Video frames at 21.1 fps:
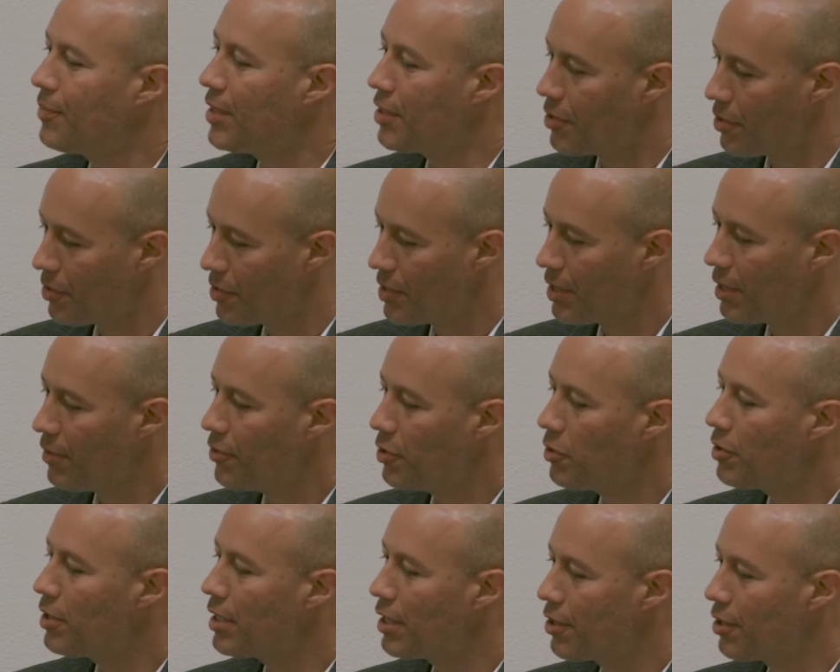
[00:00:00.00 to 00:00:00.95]
It turns out if
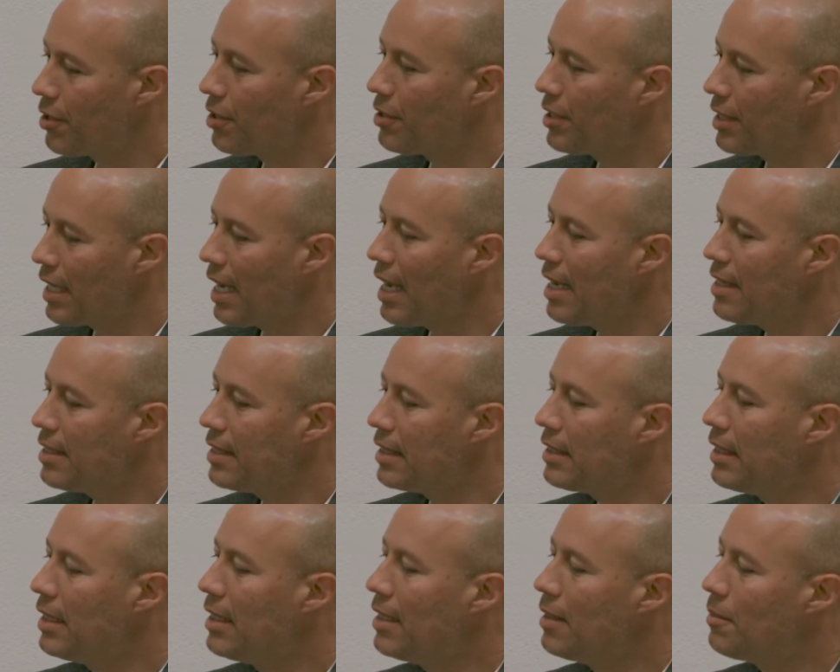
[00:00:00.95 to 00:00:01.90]
you're a girl in
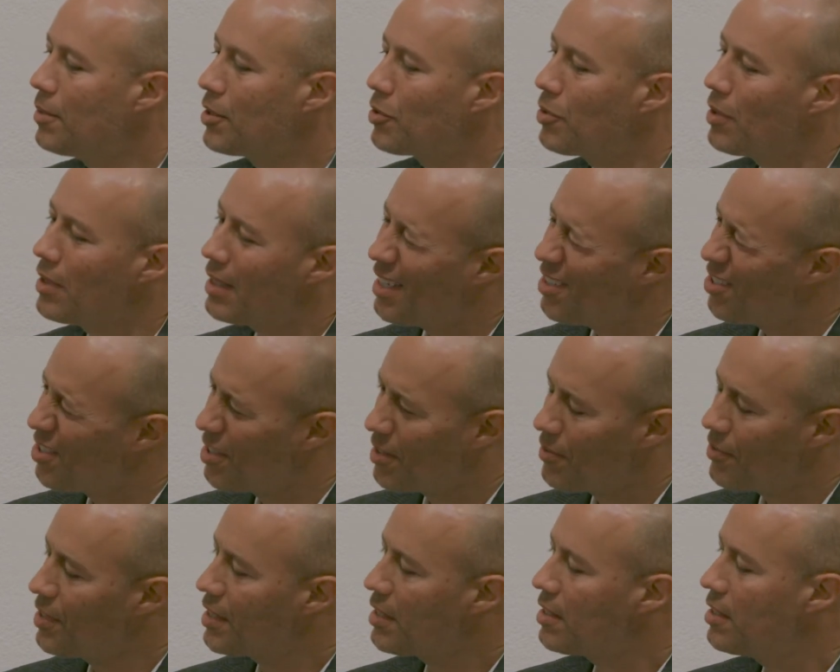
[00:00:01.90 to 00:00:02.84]
Kenya, between the ages
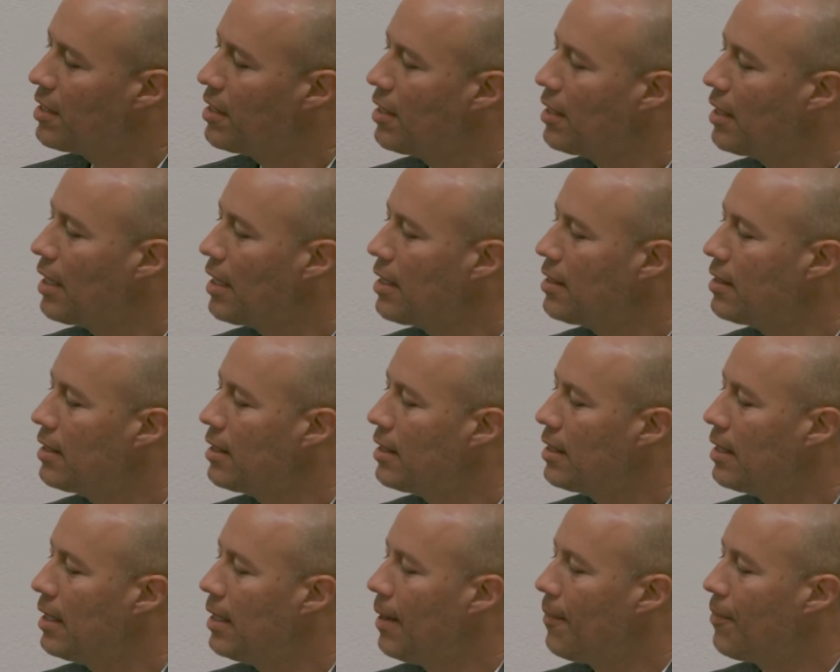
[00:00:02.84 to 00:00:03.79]
of 16 and
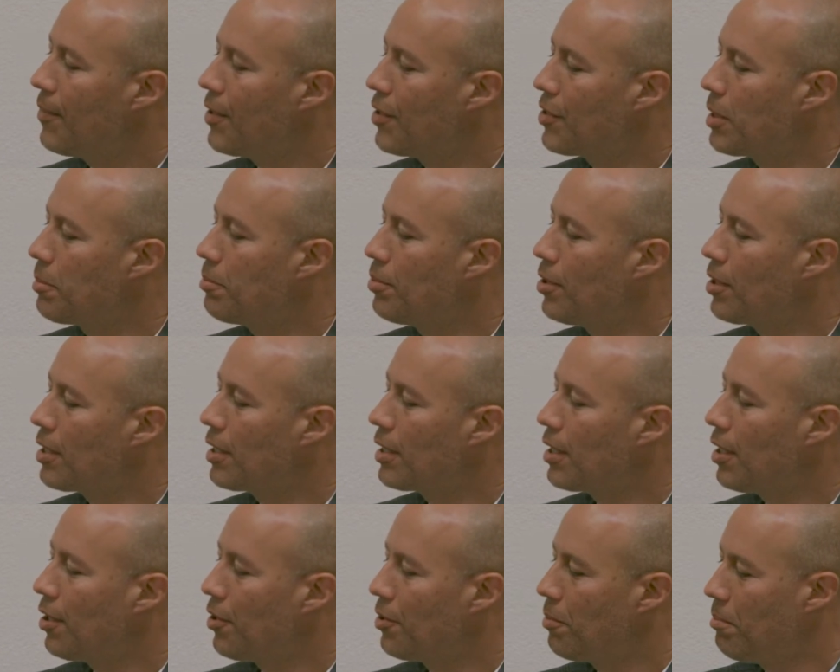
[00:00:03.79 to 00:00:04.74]
19, there's a
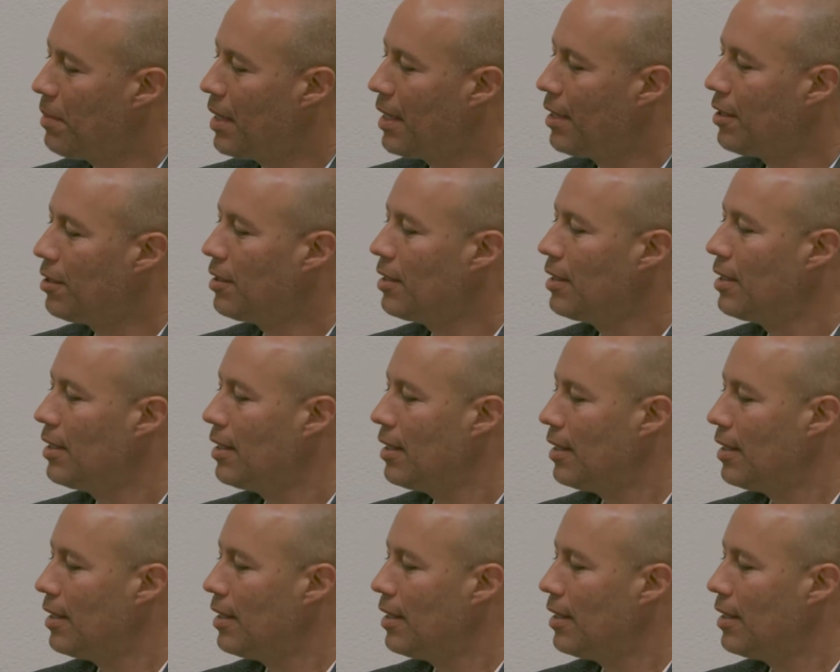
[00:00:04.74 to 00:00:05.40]
book called Male